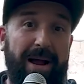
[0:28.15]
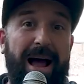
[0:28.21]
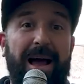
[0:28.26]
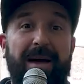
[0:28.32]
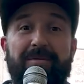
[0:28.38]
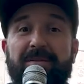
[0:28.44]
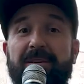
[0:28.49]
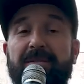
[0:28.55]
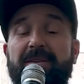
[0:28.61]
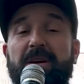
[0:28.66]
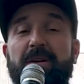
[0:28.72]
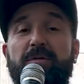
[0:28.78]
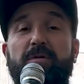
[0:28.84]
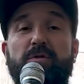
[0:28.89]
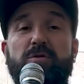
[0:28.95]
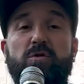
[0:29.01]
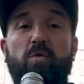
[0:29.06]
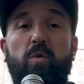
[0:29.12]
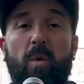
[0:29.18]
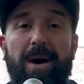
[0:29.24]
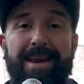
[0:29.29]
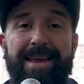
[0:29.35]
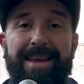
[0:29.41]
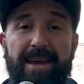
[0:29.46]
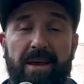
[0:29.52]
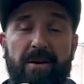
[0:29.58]
I've lived here for
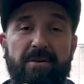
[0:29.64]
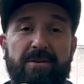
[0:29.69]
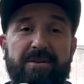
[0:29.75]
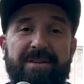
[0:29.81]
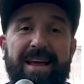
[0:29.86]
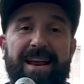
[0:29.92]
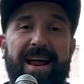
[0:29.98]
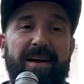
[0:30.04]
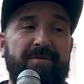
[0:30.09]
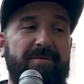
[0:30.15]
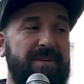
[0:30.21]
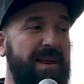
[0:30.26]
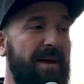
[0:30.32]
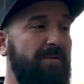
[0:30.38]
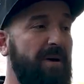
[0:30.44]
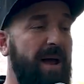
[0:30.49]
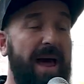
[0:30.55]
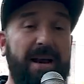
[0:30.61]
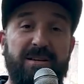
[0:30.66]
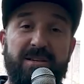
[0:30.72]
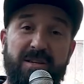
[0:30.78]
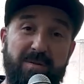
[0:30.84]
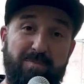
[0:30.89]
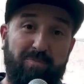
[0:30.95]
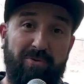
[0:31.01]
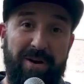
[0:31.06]
twenty years. I've never had a
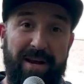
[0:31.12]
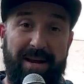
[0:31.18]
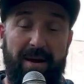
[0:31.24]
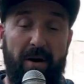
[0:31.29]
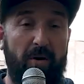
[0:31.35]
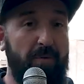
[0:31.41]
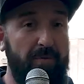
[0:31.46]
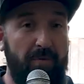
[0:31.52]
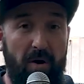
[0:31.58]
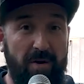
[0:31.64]
spring or a fall